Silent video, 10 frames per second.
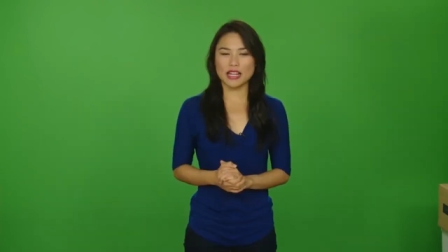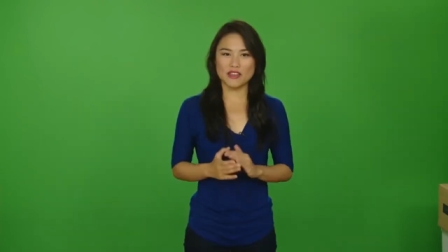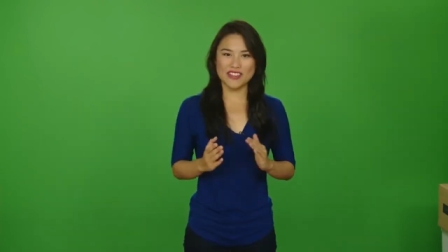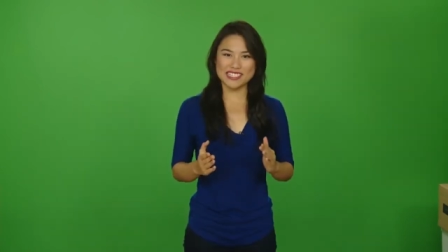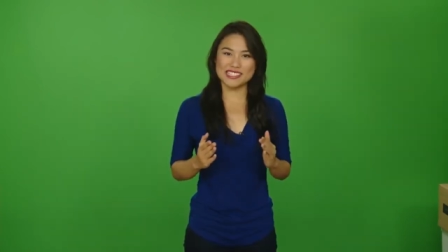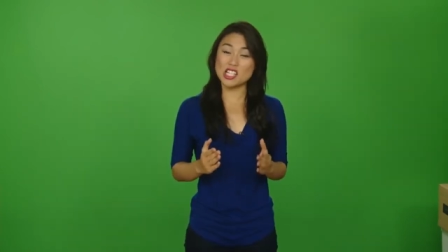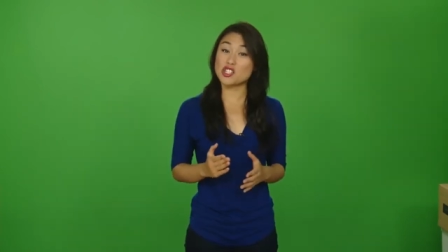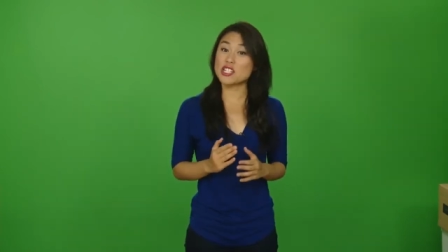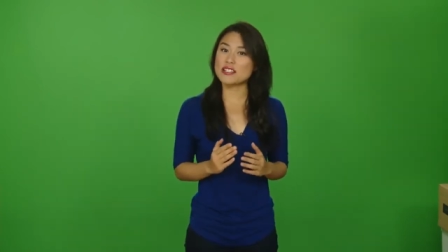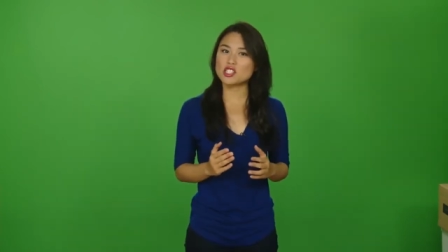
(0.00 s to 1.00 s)
This
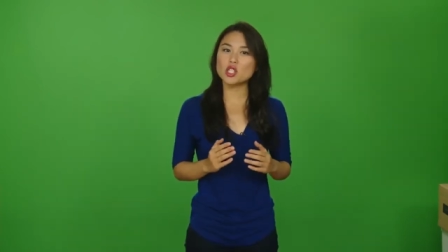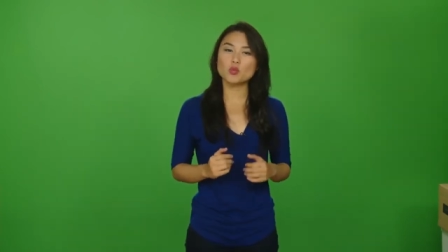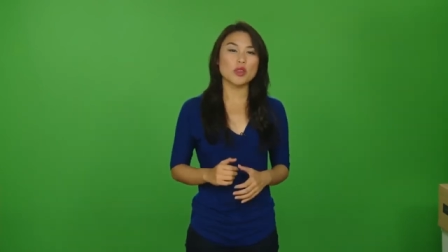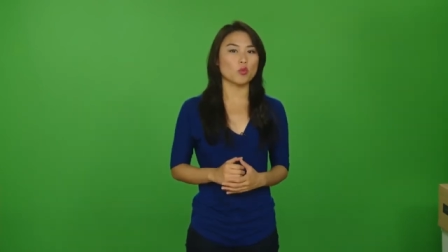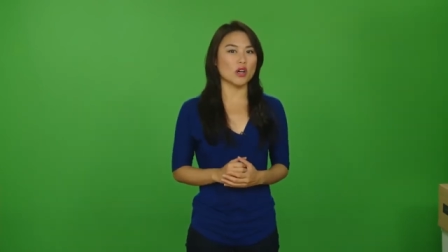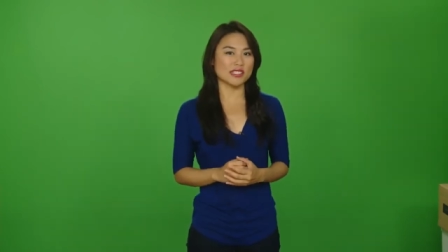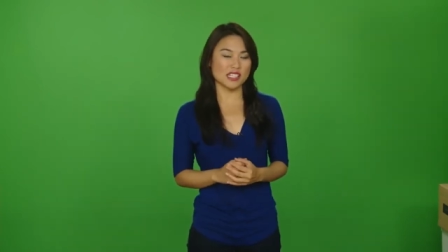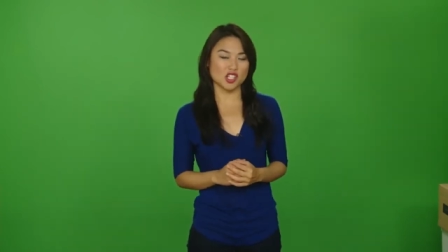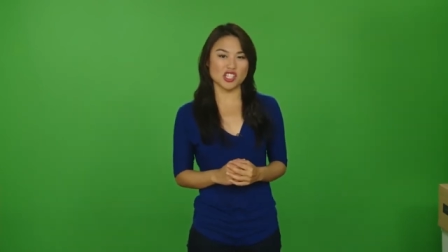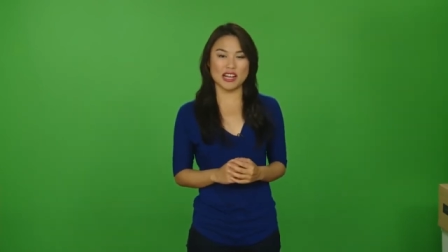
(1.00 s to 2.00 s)
dish tastes good with
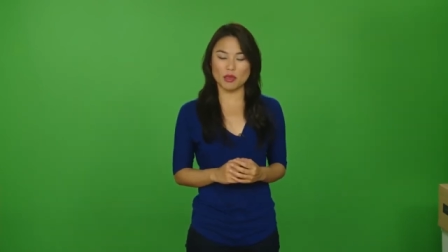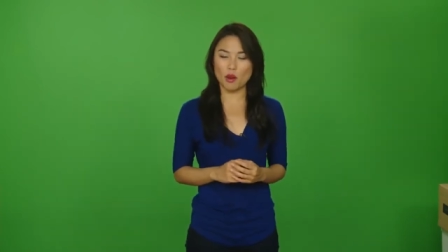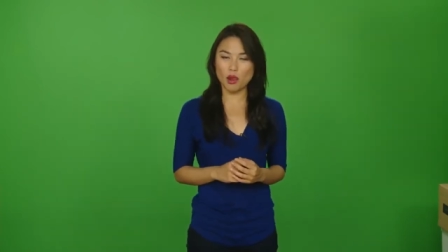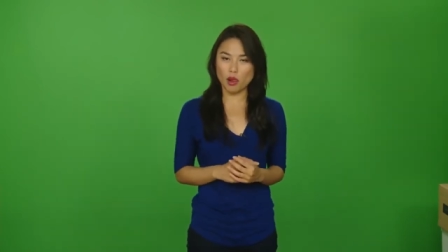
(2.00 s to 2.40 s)
Worcestershire.